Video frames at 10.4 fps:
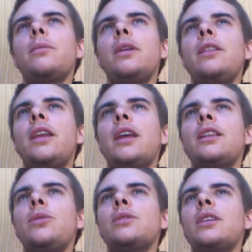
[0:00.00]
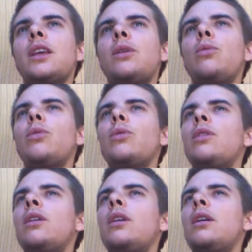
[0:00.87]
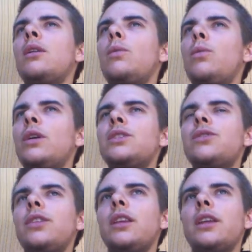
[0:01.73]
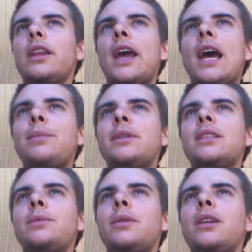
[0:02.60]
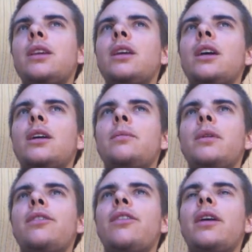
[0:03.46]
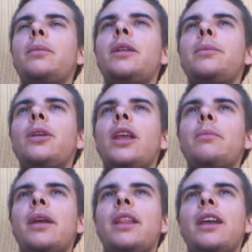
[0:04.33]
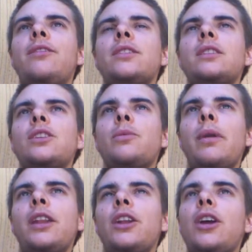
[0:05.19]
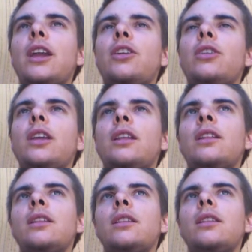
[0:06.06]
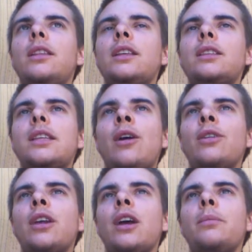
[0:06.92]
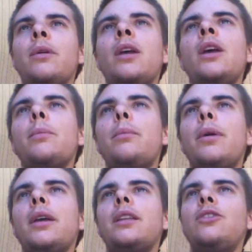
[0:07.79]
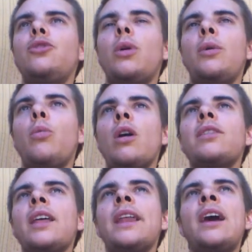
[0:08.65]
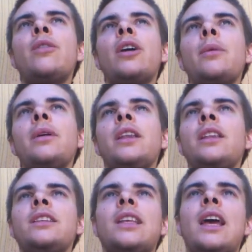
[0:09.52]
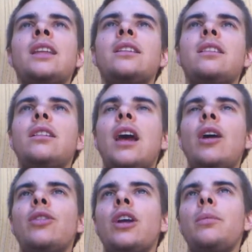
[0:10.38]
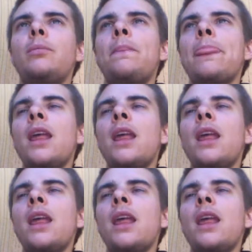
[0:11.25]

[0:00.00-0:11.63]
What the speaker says: in the end, it was like, well, what is really going to happen to me if I manipulate my life in such a manner? I could get this outcome, but do I want that outcome? And is that outcome